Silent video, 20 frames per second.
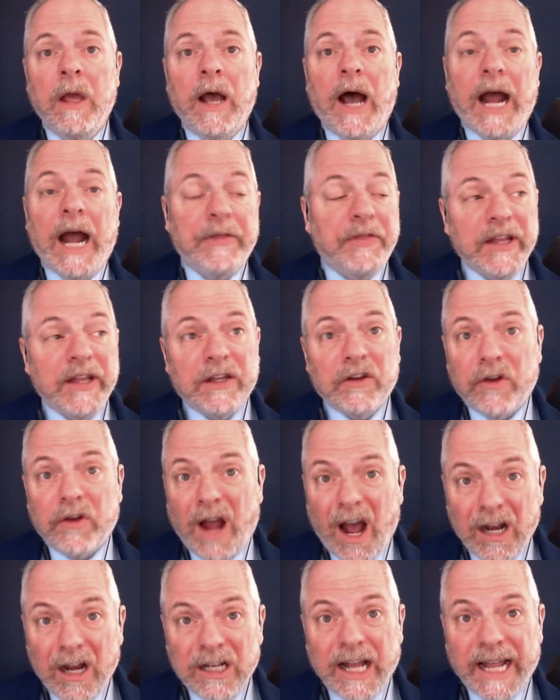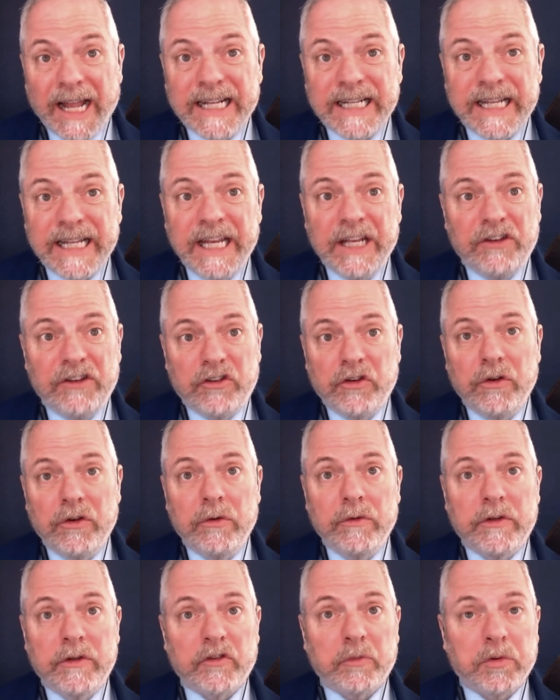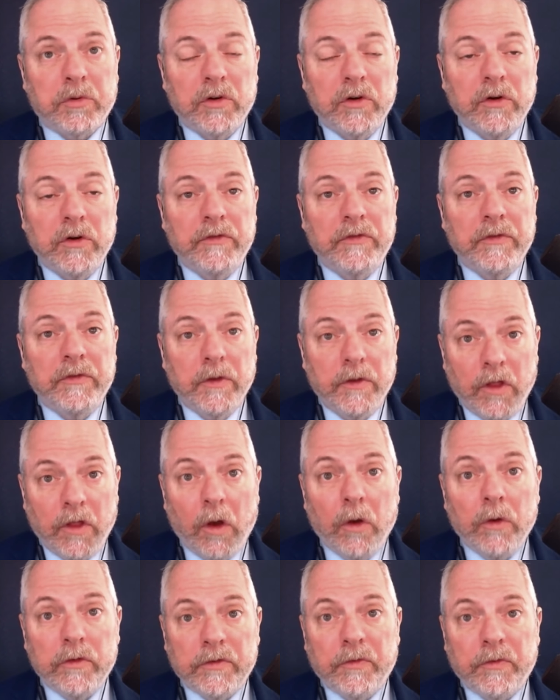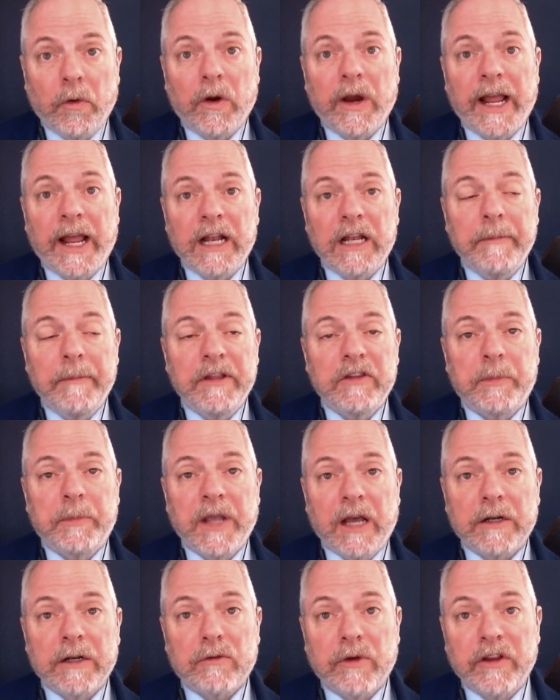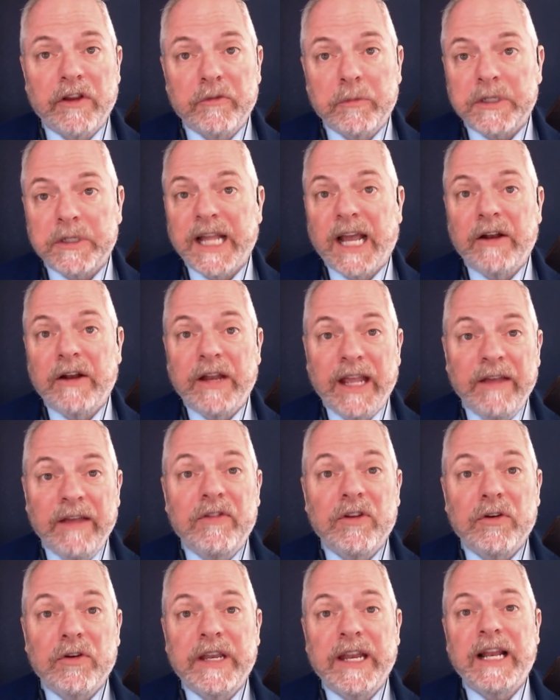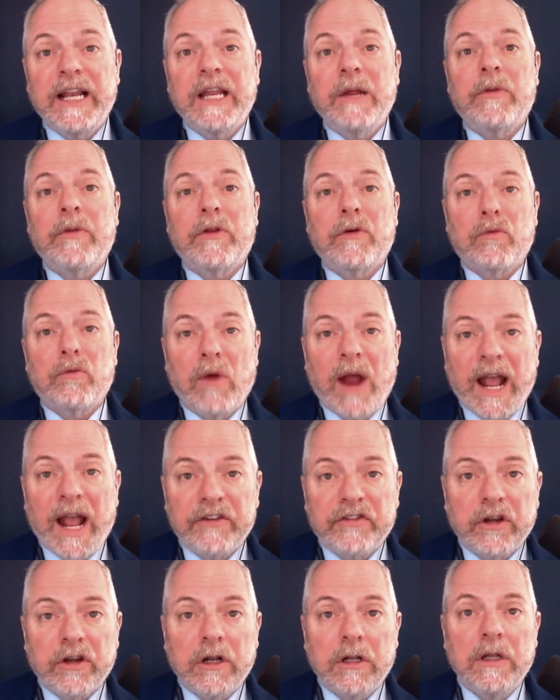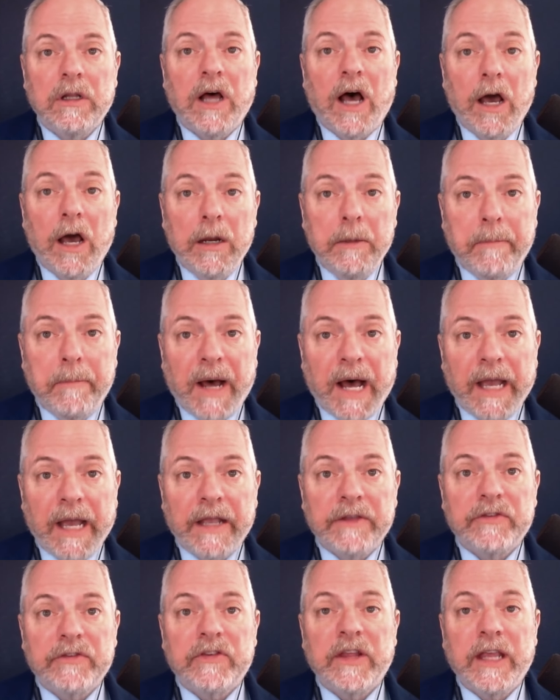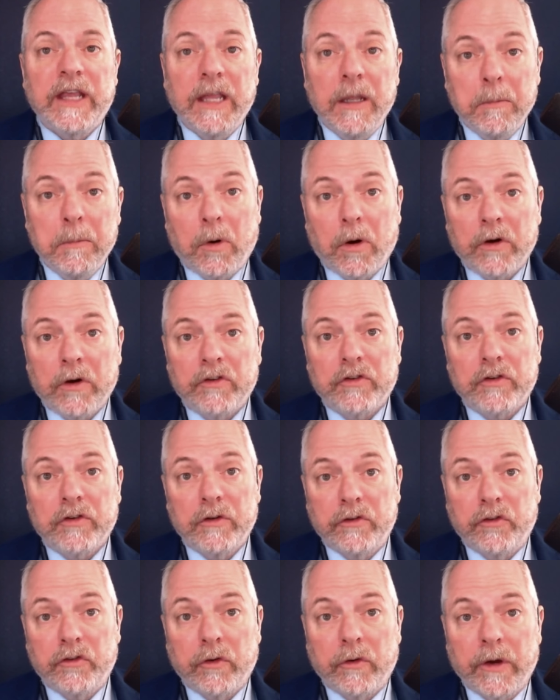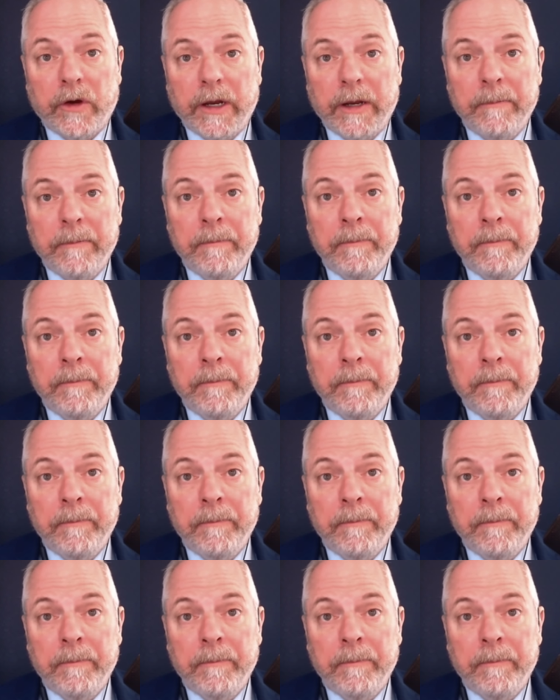I think they're unlikely to disprove those four elements beyond a reasonable doubt if they're dealing with a rational, unbiased, impartial jury.